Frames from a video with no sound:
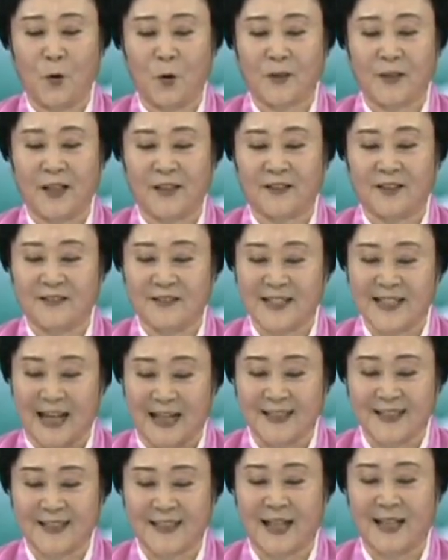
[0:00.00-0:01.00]
State
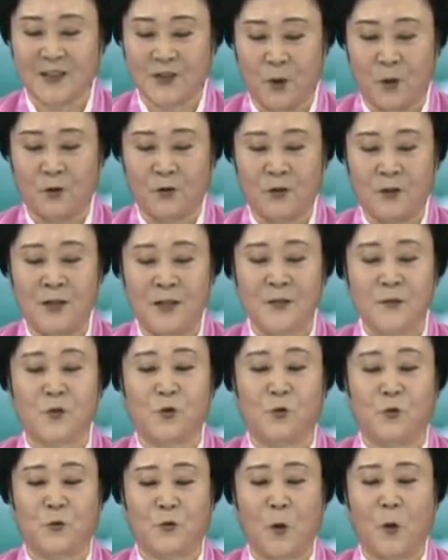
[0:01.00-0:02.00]
television said North
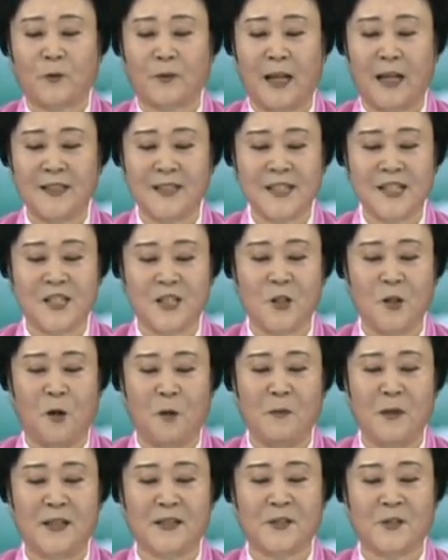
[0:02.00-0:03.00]
Korea carried
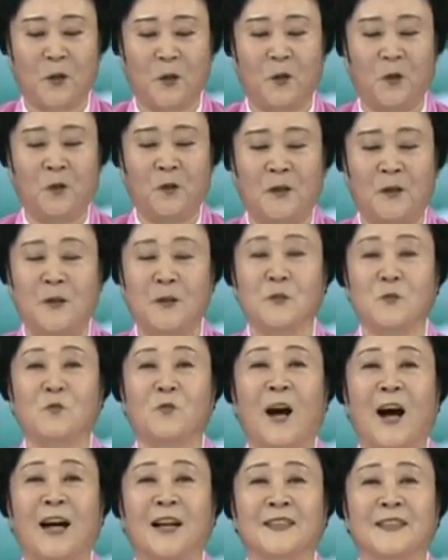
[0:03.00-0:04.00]
out what it called a
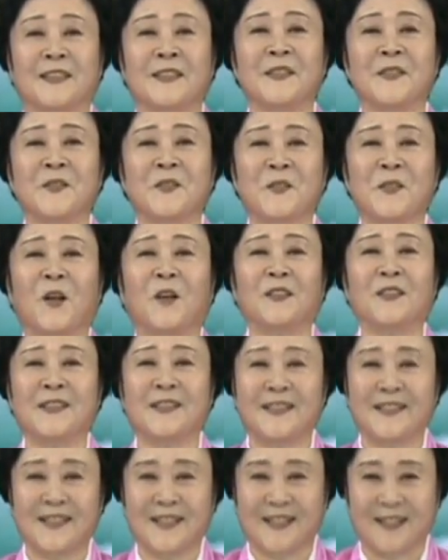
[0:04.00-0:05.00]
perfect test of a
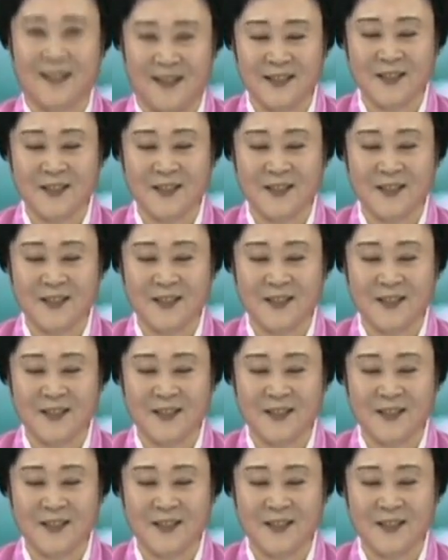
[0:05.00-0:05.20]
hydrogen